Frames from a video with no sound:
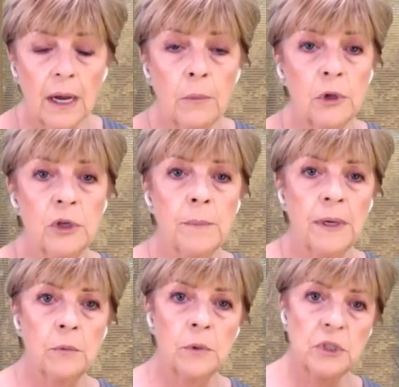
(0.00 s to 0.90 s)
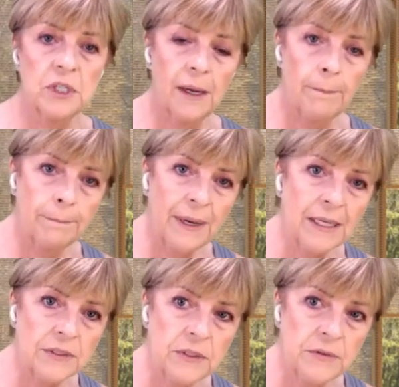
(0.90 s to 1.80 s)
and what you might want to come
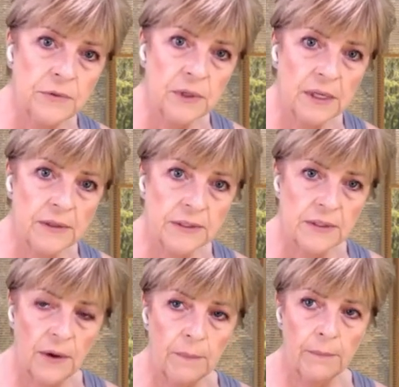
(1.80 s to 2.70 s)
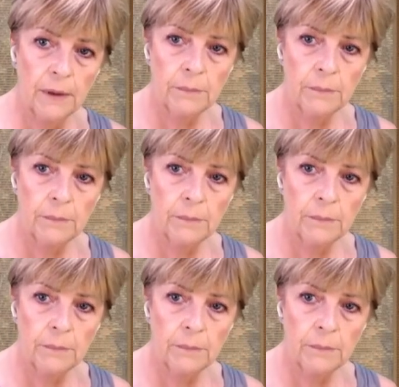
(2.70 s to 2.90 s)
back to for another time.